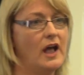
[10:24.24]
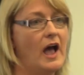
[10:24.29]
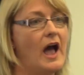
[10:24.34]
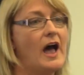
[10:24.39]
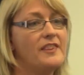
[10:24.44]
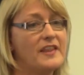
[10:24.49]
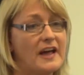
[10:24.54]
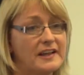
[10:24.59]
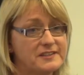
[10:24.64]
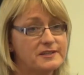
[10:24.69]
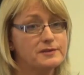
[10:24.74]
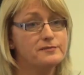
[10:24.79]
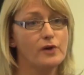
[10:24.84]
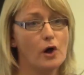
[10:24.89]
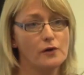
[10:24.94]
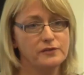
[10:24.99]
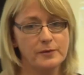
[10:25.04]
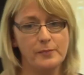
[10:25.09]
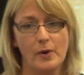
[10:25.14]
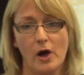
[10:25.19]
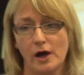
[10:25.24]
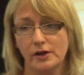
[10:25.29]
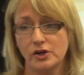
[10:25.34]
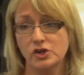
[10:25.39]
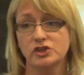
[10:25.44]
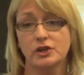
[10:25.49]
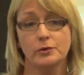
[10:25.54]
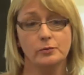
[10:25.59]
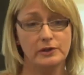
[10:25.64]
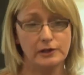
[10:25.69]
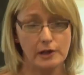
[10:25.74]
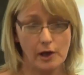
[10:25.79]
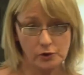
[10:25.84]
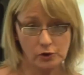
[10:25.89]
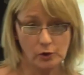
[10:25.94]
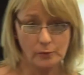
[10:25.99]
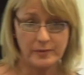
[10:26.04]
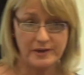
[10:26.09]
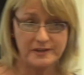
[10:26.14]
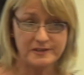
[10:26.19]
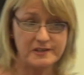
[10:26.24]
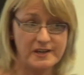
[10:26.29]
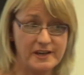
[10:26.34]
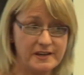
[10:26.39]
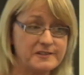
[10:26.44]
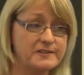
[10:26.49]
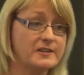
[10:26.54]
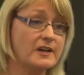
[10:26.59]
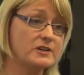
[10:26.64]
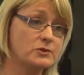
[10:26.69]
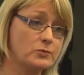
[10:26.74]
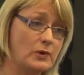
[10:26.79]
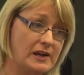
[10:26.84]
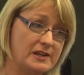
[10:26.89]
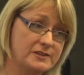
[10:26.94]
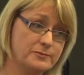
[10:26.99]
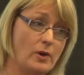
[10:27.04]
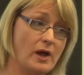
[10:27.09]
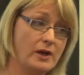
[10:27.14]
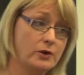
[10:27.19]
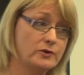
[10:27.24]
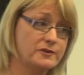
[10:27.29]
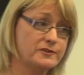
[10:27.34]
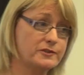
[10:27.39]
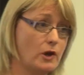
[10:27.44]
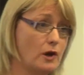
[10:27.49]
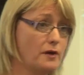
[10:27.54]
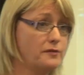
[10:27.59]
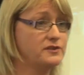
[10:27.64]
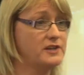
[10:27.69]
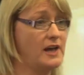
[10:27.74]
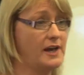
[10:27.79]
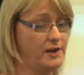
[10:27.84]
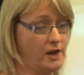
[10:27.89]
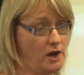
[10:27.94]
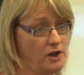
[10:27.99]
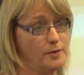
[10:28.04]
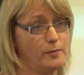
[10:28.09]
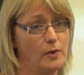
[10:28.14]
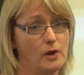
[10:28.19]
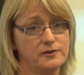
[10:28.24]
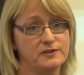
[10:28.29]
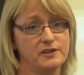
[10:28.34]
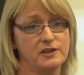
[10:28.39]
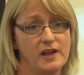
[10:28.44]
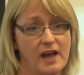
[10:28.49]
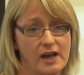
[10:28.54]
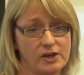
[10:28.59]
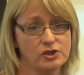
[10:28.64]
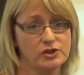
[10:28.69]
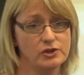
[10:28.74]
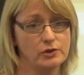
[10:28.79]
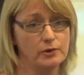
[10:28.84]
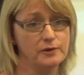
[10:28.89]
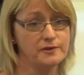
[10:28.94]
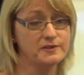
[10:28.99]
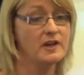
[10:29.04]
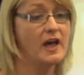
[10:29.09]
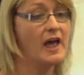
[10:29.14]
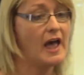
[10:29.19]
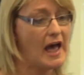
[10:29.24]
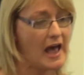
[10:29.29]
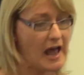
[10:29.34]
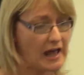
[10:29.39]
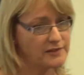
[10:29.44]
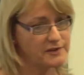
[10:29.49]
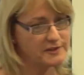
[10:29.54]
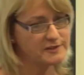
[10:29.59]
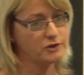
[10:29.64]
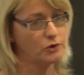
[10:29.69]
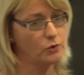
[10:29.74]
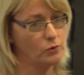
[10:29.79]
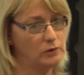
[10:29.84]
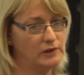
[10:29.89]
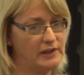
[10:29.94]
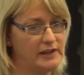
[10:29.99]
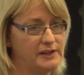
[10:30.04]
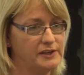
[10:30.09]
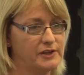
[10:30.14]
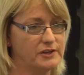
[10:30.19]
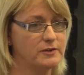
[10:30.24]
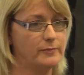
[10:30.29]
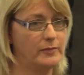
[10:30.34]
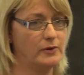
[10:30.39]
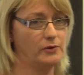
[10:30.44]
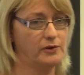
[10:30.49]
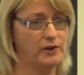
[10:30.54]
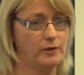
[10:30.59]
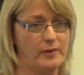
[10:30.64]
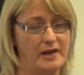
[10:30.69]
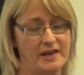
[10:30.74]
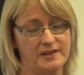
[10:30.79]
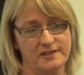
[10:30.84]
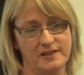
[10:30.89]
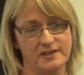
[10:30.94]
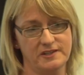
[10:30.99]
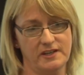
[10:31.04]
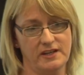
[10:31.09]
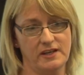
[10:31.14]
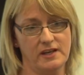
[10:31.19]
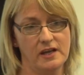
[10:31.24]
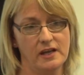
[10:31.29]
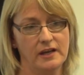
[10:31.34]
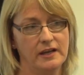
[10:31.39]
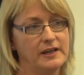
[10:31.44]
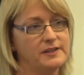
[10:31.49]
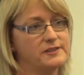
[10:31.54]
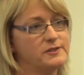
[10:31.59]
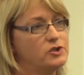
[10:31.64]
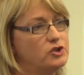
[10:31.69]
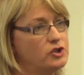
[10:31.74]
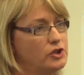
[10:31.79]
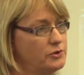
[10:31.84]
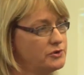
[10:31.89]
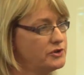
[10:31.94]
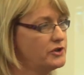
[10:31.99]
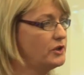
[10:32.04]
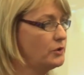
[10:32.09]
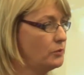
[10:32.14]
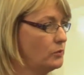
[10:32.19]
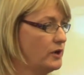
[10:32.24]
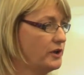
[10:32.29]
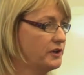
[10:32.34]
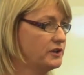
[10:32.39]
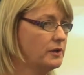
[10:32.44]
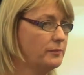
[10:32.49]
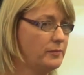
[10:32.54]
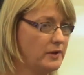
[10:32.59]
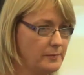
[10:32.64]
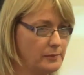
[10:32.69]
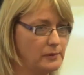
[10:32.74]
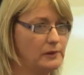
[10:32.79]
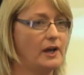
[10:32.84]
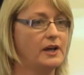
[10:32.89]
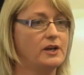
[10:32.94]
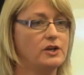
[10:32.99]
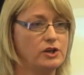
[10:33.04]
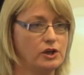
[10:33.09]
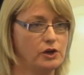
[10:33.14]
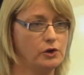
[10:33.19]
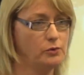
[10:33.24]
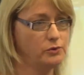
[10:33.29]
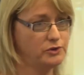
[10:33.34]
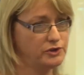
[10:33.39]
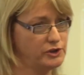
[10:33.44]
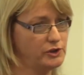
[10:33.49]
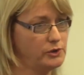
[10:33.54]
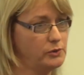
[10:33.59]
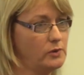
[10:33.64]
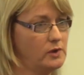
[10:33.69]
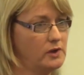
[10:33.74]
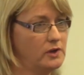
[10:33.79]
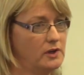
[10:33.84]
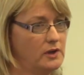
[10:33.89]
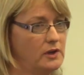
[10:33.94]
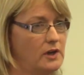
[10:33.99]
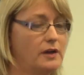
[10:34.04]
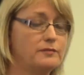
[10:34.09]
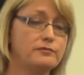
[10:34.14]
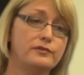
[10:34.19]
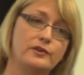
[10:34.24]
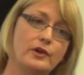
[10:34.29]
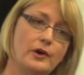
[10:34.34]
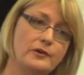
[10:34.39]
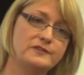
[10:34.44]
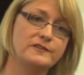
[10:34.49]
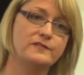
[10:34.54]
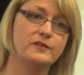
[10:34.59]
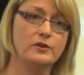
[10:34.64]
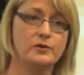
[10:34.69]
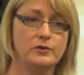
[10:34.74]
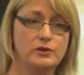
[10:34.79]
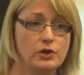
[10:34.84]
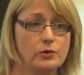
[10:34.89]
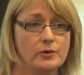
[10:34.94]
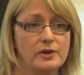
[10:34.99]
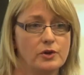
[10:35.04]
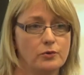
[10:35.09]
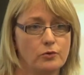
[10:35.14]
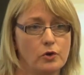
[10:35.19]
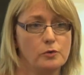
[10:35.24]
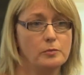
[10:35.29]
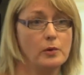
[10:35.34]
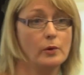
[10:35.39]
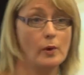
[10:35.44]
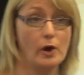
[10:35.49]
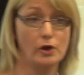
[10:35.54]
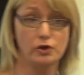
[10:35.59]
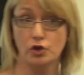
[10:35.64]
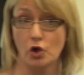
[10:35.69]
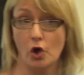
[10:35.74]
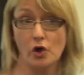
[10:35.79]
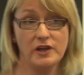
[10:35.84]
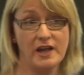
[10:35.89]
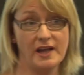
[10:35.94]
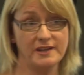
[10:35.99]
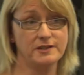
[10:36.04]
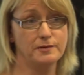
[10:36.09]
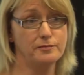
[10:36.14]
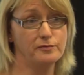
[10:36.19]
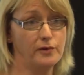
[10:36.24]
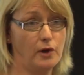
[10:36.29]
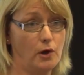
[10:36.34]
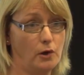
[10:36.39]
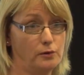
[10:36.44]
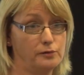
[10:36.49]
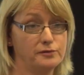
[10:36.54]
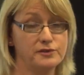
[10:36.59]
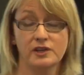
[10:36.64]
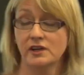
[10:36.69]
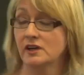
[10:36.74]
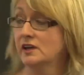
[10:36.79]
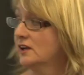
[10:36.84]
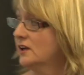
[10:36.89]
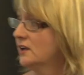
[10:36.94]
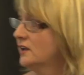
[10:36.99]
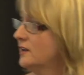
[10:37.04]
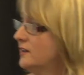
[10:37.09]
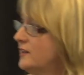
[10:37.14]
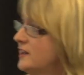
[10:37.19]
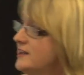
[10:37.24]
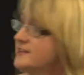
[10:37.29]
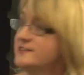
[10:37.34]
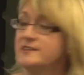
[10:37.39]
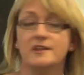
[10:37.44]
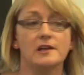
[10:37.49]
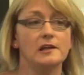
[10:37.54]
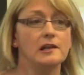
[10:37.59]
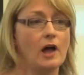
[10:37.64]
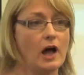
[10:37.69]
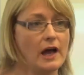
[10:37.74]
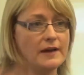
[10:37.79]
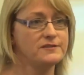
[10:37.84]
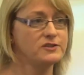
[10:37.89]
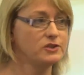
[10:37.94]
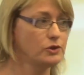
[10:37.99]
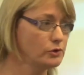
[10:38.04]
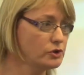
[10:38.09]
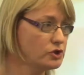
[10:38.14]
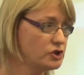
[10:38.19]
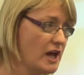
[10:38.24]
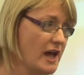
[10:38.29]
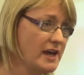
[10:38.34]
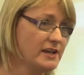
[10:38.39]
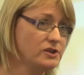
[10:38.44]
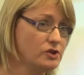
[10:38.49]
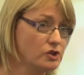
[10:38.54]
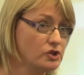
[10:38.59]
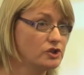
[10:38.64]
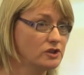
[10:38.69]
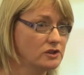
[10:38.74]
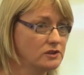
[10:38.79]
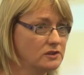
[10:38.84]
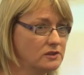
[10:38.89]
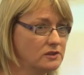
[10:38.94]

And that's involved a partnership with local business, as well as Microsoft and other multinationals, and the school leader to build capacity. It's due to the work that people like you do, and for those of you in the room who are not yet involved, these are the lives you'll change